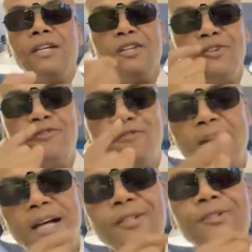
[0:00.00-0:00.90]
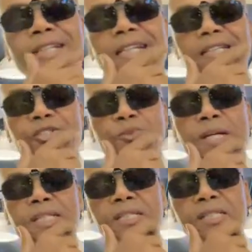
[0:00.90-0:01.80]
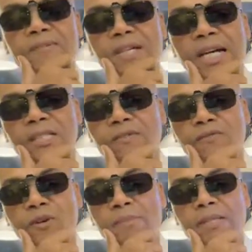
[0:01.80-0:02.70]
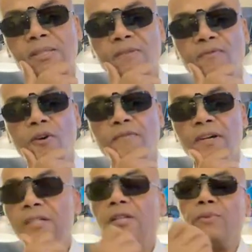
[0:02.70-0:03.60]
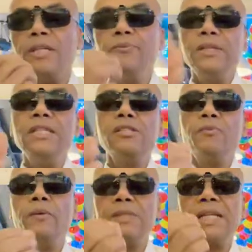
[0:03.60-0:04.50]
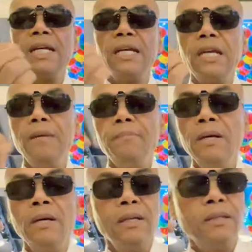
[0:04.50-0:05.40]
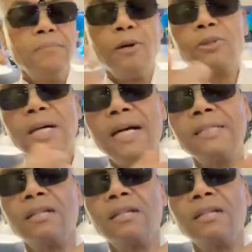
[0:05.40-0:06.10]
you follow the instructions of your ancient foremothers and forefathers. In other words, in religion, we would say, keep the Most High's